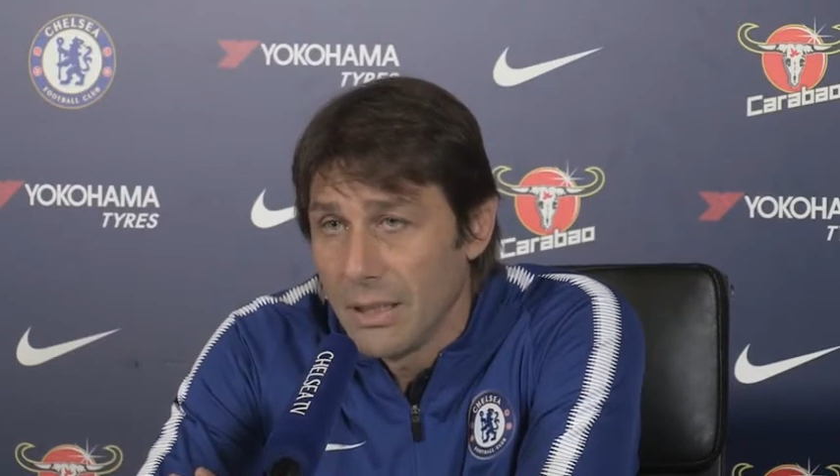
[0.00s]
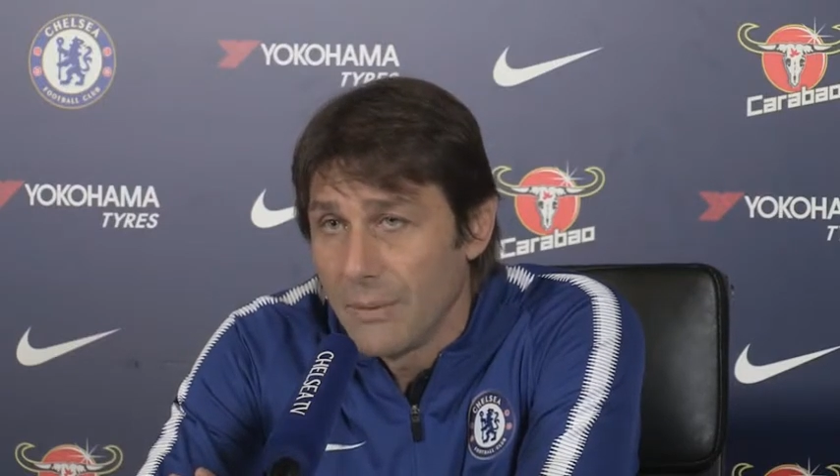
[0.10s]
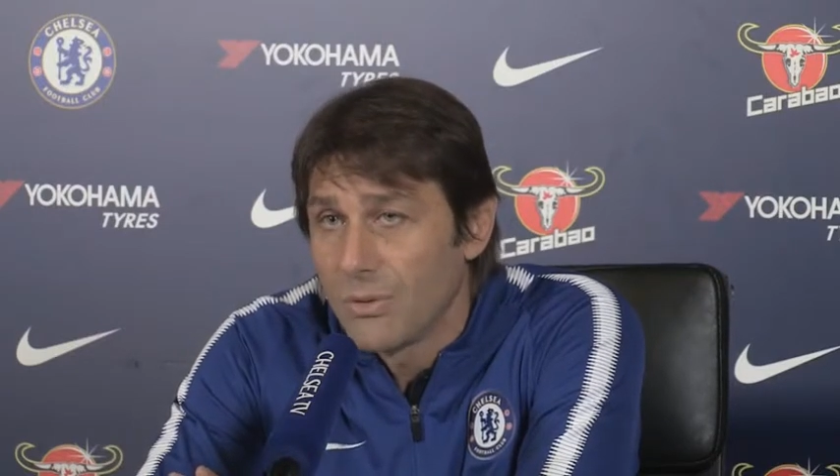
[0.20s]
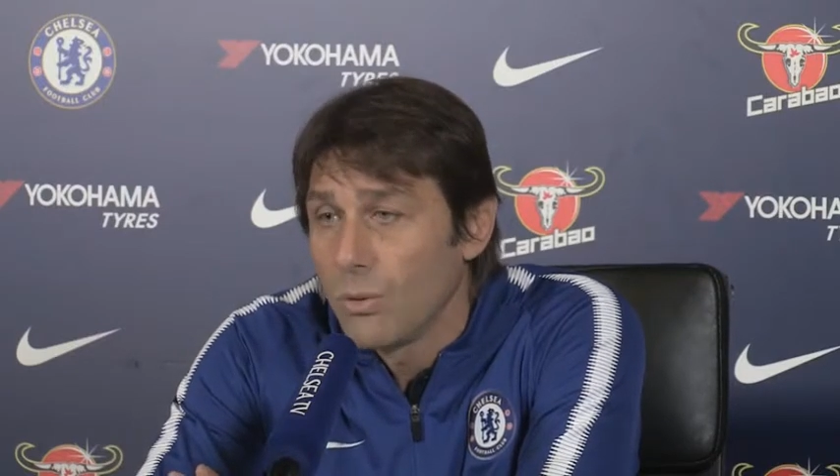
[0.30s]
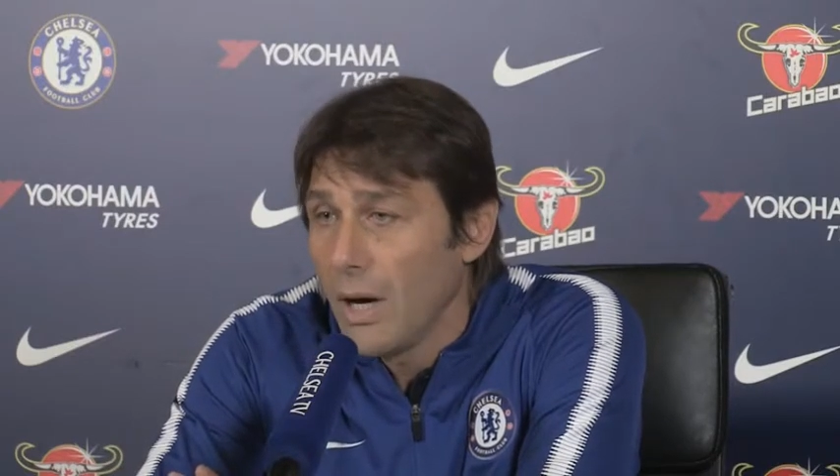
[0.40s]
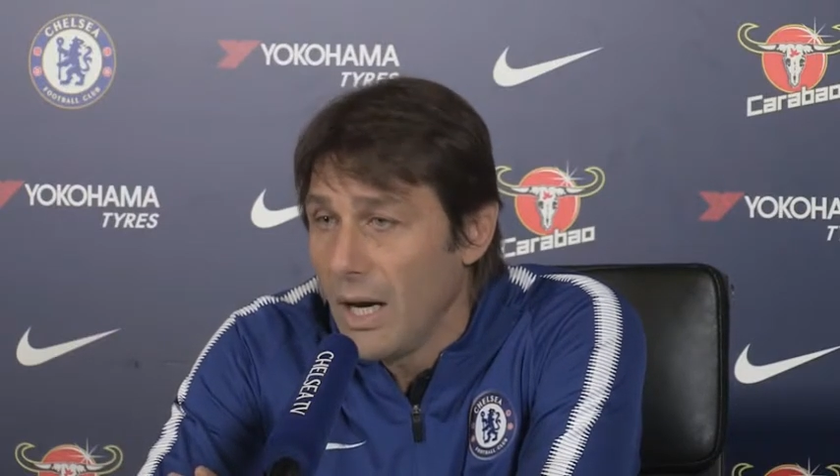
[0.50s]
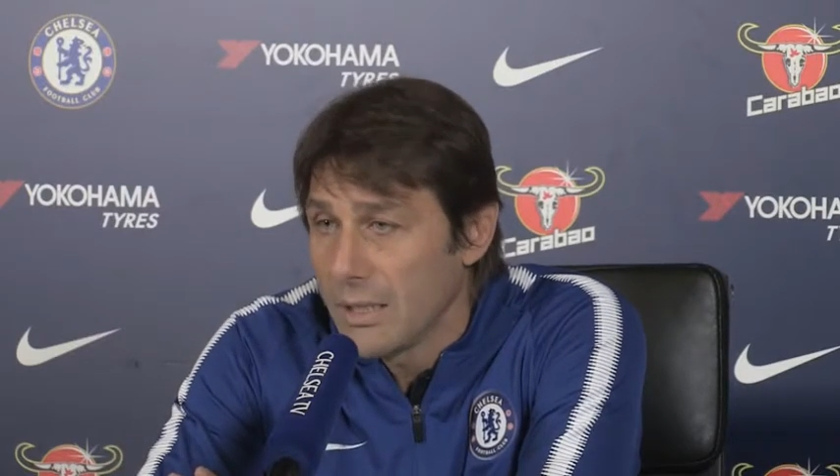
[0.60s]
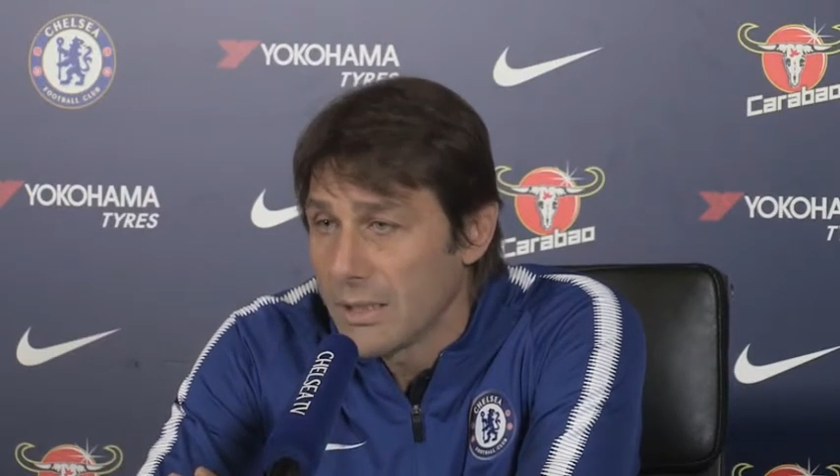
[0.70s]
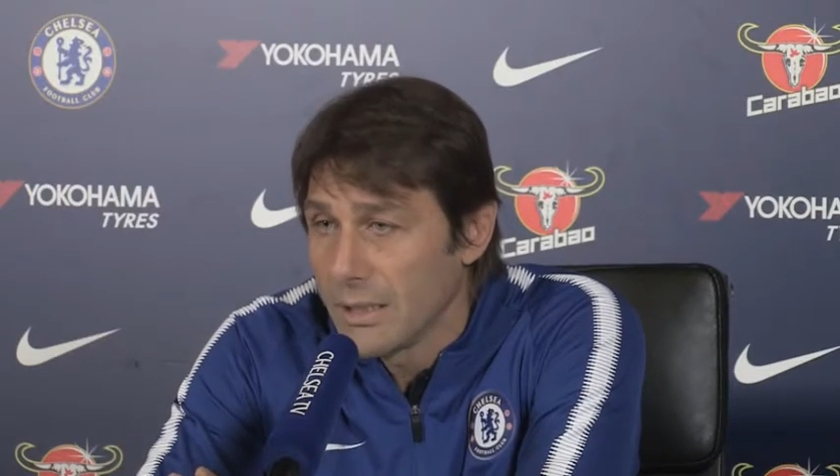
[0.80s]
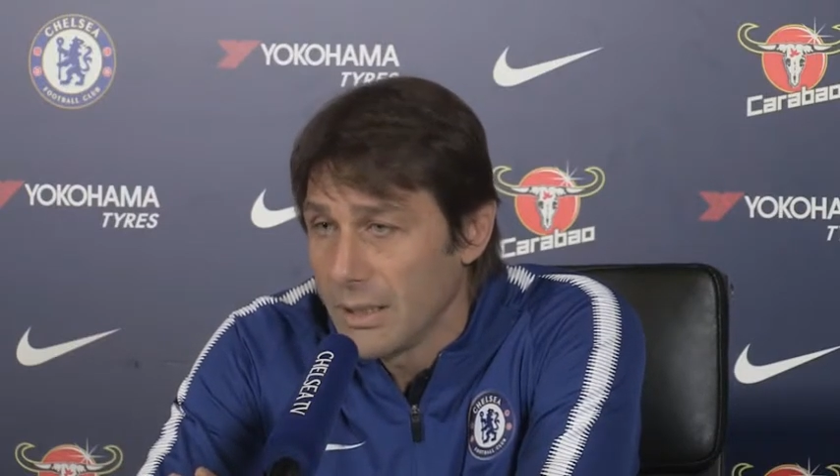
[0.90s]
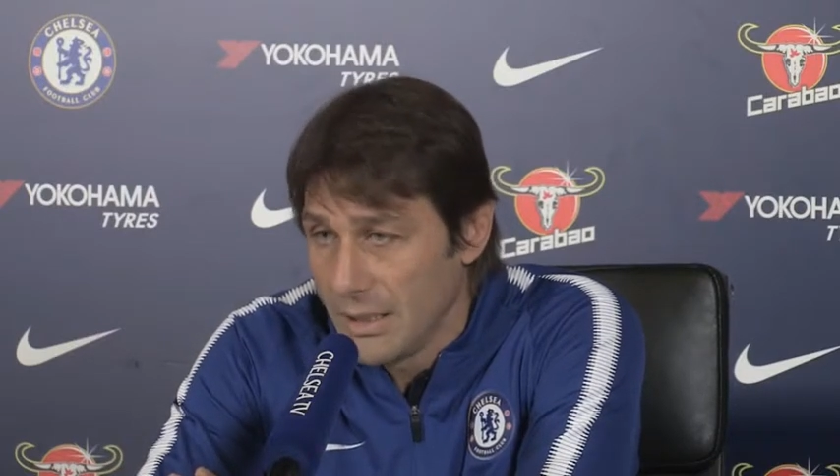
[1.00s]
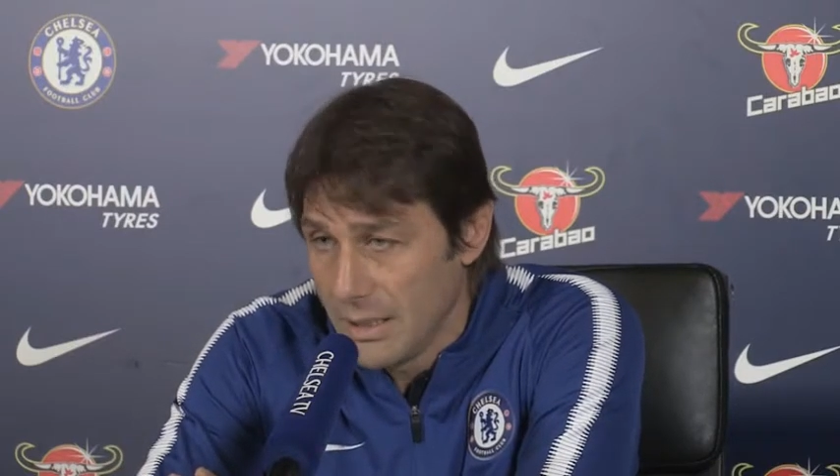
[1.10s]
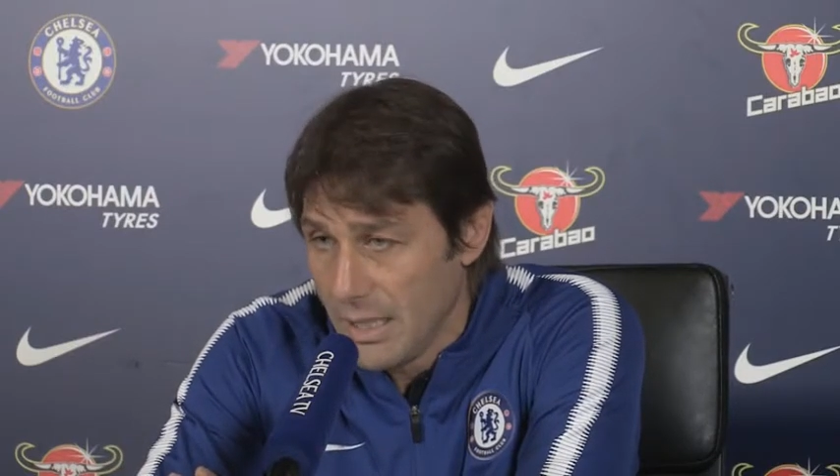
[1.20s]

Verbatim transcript: um, twice uh,